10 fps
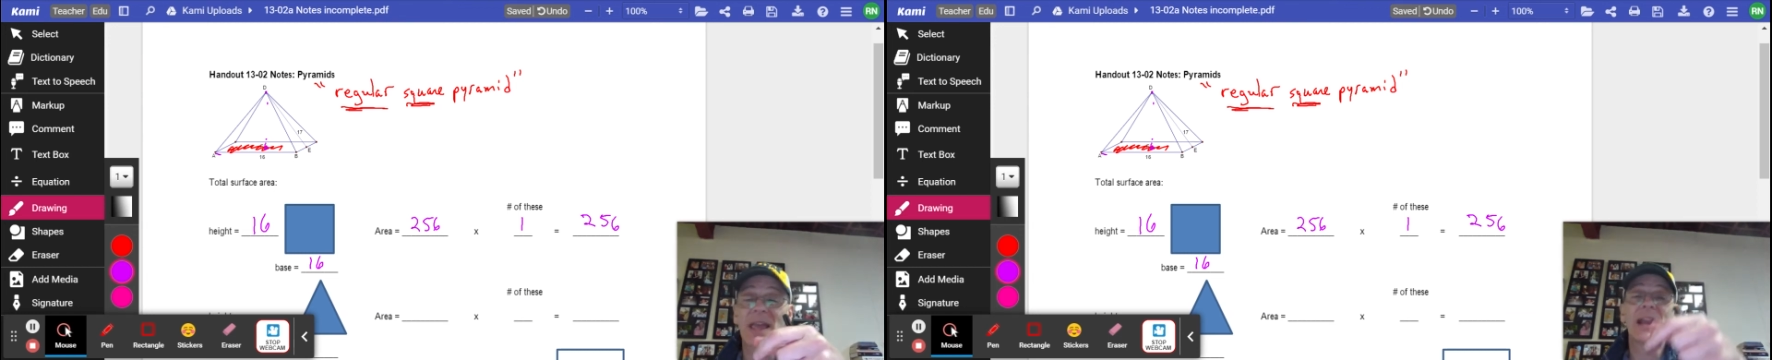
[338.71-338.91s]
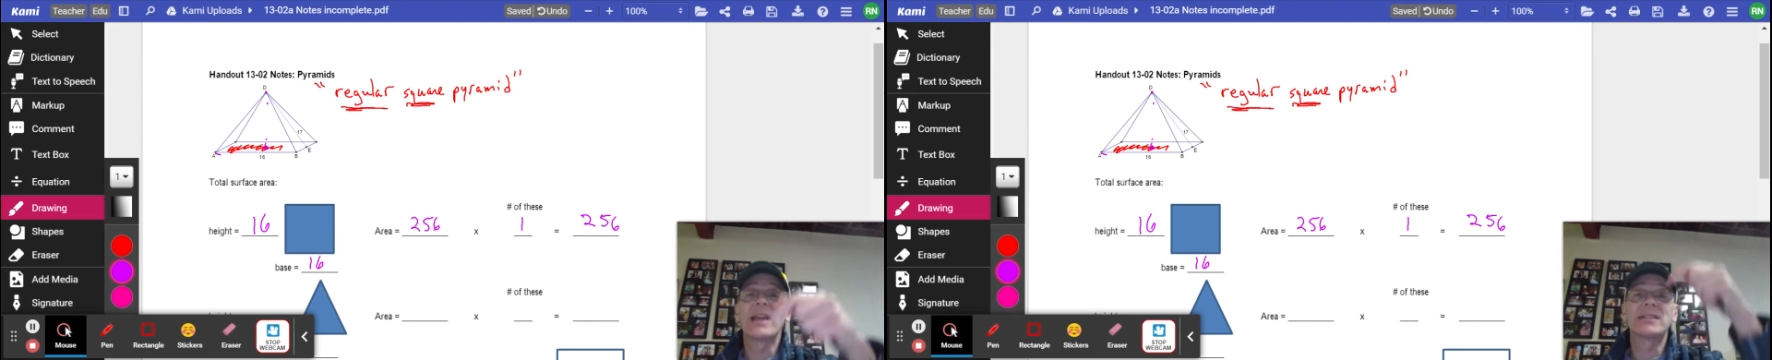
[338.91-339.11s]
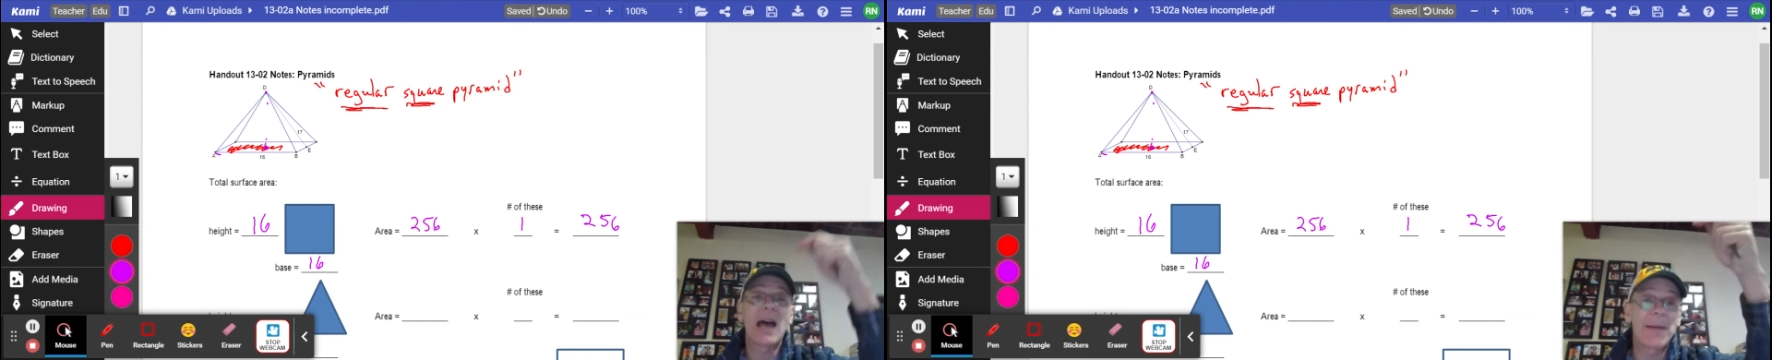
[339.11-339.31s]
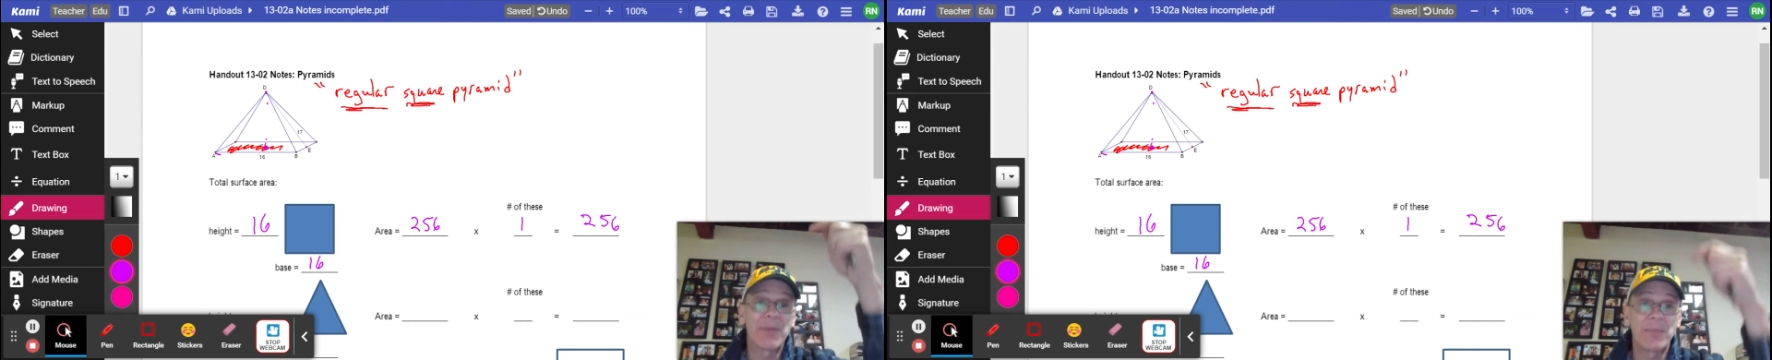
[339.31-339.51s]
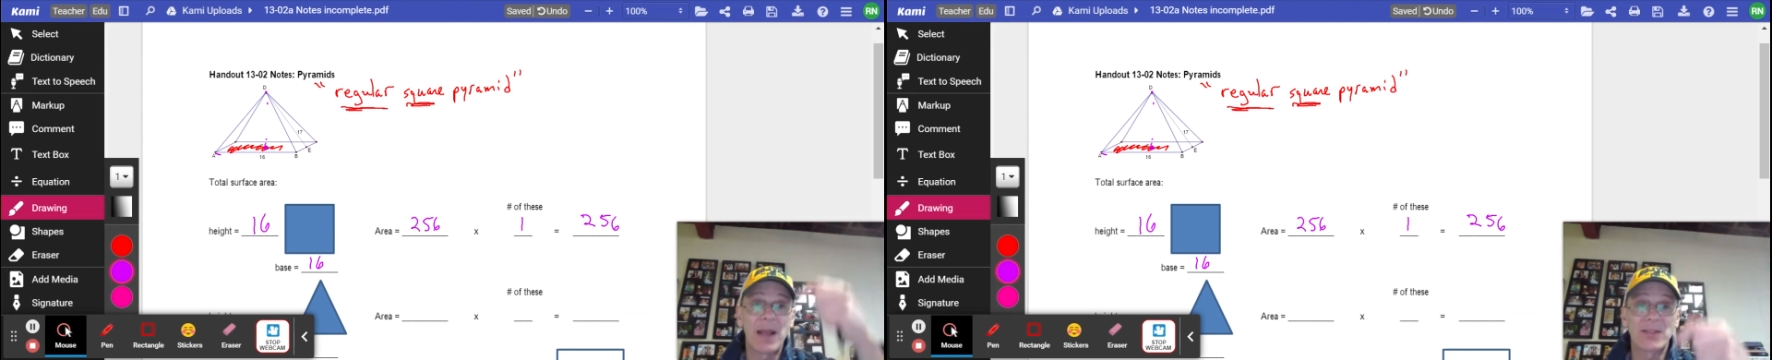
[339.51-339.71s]
and a top
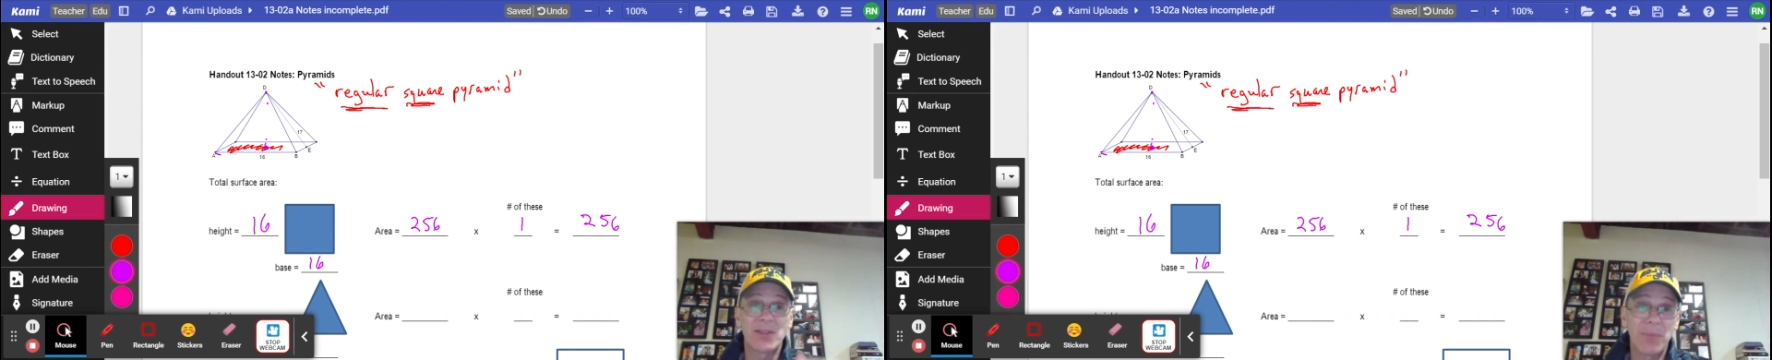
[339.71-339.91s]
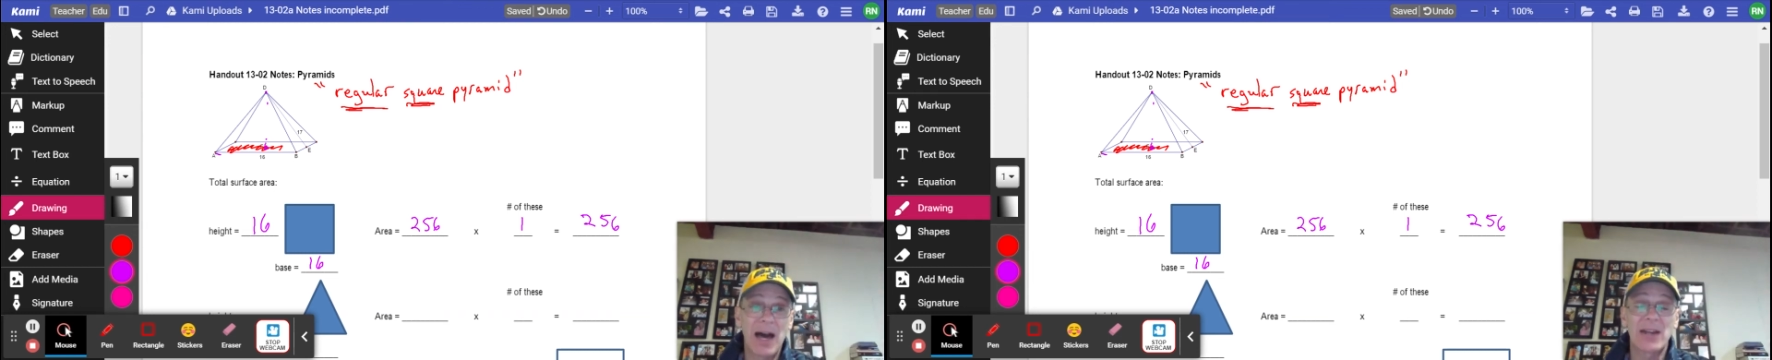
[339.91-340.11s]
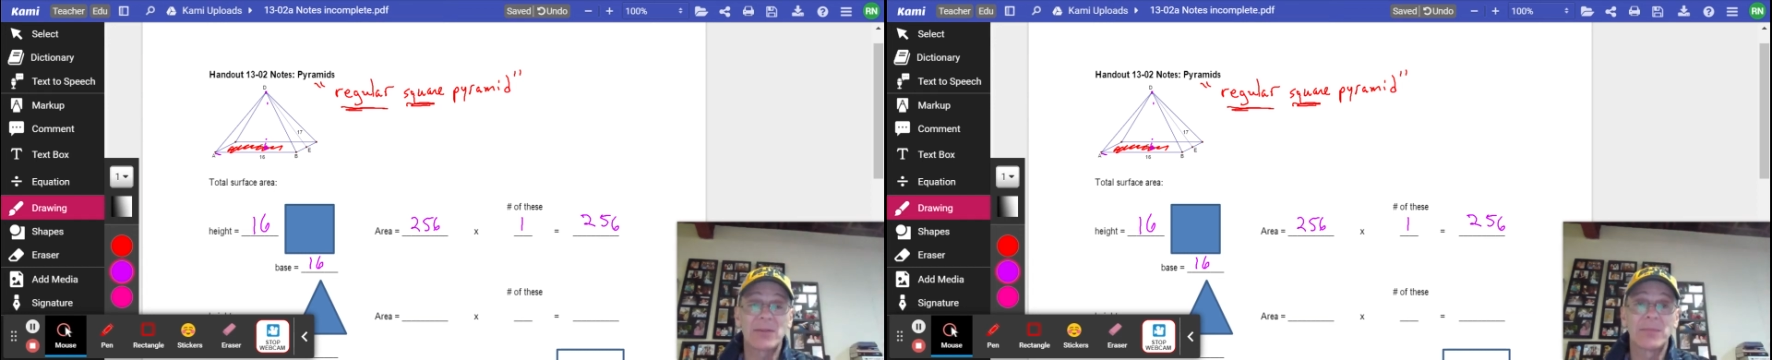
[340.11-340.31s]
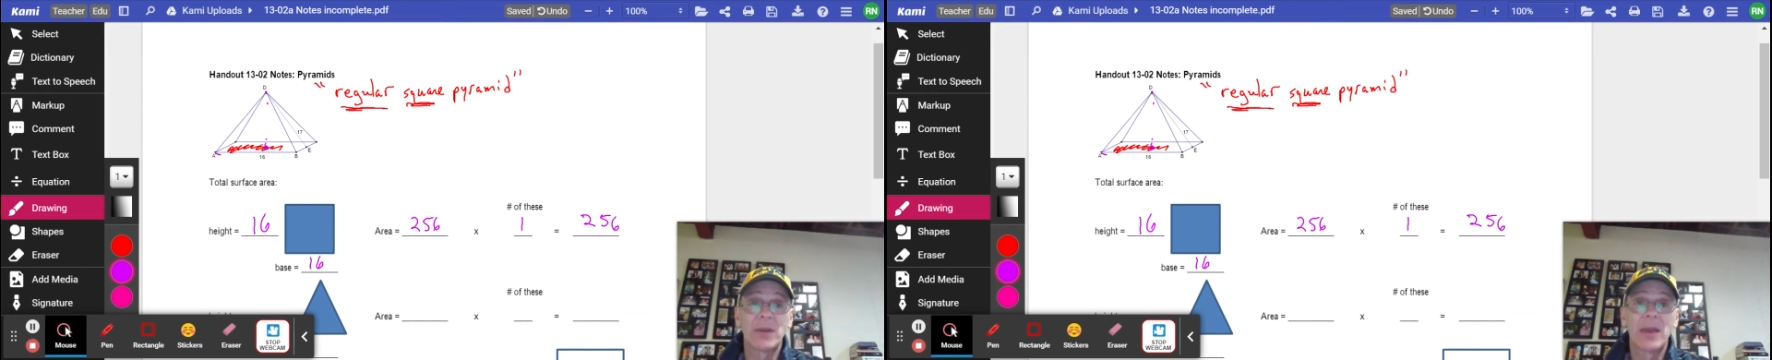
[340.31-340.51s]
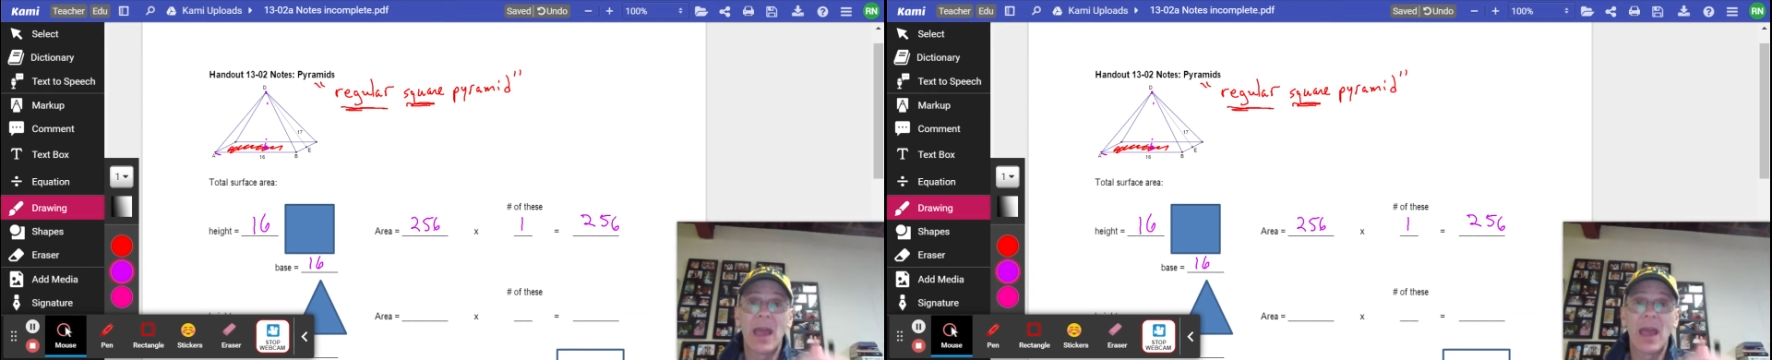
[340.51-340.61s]
that matched the bottom.